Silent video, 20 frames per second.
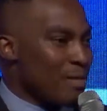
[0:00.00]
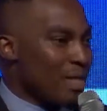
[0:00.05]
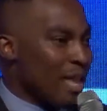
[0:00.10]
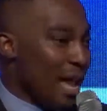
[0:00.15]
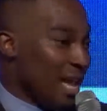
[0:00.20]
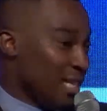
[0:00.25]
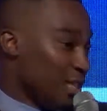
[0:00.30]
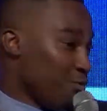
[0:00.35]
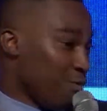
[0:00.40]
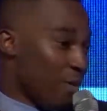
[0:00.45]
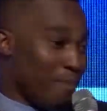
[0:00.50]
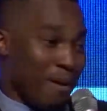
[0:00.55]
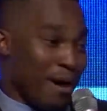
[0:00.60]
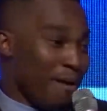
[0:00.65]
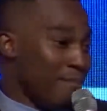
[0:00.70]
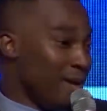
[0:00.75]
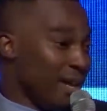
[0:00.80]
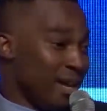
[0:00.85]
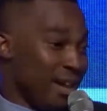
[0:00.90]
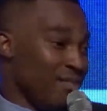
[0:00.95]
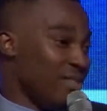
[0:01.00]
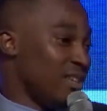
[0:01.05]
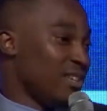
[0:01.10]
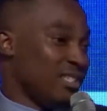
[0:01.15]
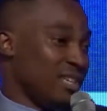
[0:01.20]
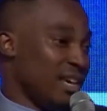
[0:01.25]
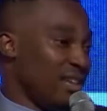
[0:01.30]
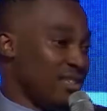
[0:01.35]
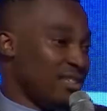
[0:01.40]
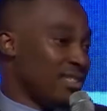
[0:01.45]
It's a republic in the
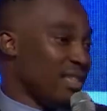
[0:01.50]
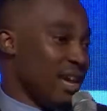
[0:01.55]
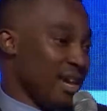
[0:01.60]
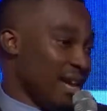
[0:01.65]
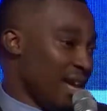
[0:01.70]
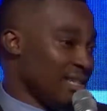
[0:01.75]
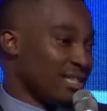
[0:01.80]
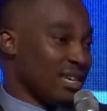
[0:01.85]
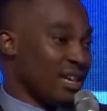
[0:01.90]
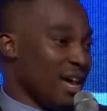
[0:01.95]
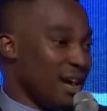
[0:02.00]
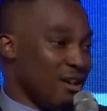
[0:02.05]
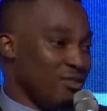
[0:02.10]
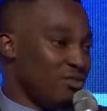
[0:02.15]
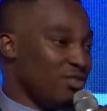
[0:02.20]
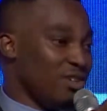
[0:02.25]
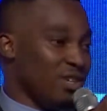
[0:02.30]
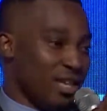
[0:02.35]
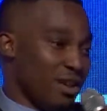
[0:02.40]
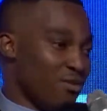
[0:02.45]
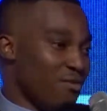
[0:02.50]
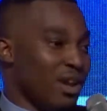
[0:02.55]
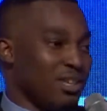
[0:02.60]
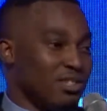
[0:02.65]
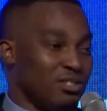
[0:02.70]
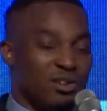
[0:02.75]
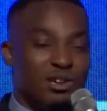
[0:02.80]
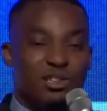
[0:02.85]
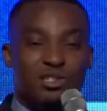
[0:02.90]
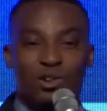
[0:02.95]
sense that it's a country that runs
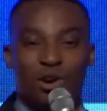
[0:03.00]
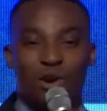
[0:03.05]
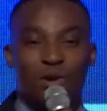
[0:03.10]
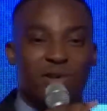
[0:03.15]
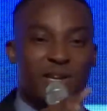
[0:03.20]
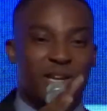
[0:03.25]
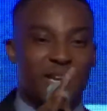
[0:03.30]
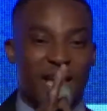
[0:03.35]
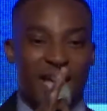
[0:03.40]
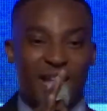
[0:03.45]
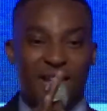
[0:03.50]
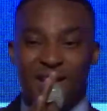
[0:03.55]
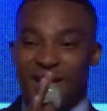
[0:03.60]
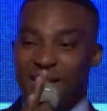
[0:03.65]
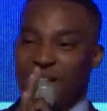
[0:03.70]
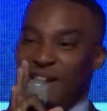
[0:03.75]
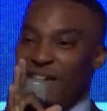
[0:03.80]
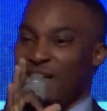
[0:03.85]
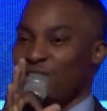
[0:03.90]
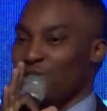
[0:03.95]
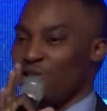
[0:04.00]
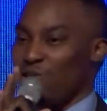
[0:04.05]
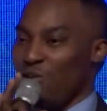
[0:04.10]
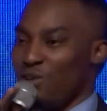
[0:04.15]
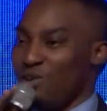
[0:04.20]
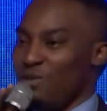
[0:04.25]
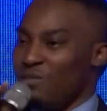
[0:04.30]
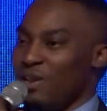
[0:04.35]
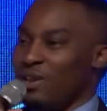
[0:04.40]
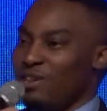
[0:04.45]
on its own, and it has
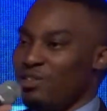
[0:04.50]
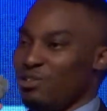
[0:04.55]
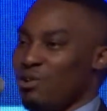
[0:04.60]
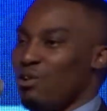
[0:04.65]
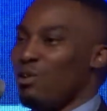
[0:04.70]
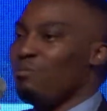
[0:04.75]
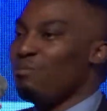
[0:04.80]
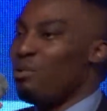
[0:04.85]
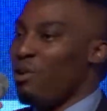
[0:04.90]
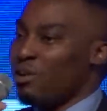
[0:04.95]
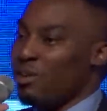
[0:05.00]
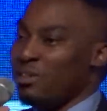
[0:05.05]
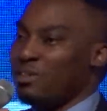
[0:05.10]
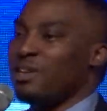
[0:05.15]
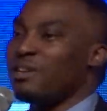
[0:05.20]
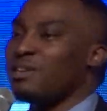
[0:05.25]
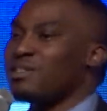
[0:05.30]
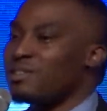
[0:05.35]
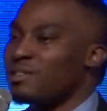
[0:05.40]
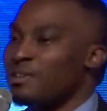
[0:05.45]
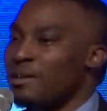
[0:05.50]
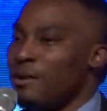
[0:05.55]
autonomy in its own politics.